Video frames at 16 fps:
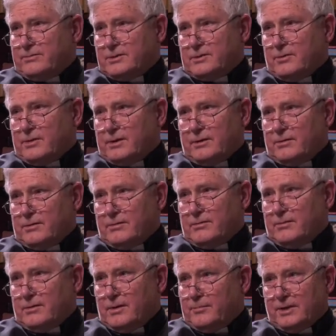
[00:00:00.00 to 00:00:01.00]
doing
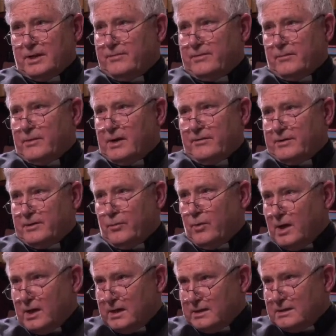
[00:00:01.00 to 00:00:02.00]
and believing whatever you
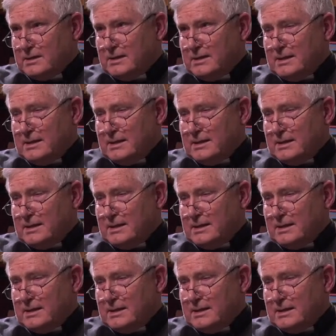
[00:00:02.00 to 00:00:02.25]
want.